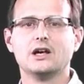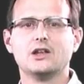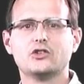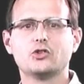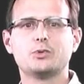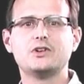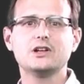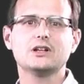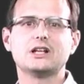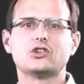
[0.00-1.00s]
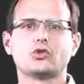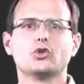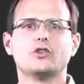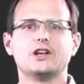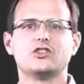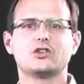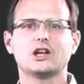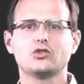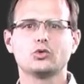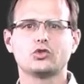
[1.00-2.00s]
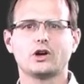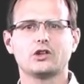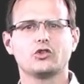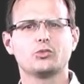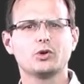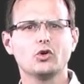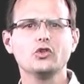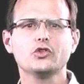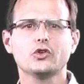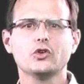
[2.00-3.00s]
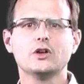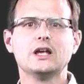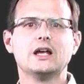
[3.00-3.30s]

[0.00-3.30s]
This is particularly true of any scheduled transfers, but also